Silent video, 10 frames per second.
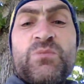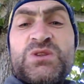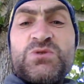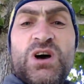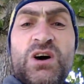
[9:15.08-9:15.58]

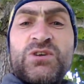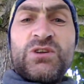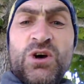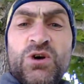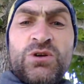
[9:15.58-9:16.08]
mental health
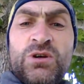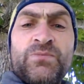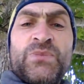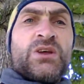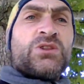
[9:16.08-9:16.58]
alone.
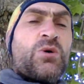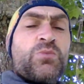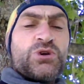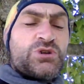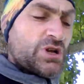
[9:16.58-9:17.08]

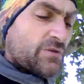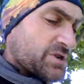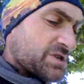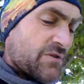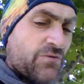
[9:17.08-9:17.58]
Nobody should have
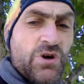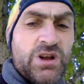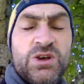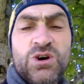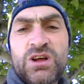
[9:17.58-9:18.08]
to suffer
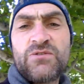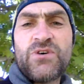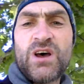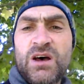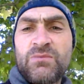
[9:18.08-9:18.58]
any kind
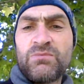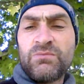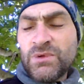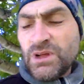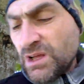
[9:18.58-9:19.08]
of um,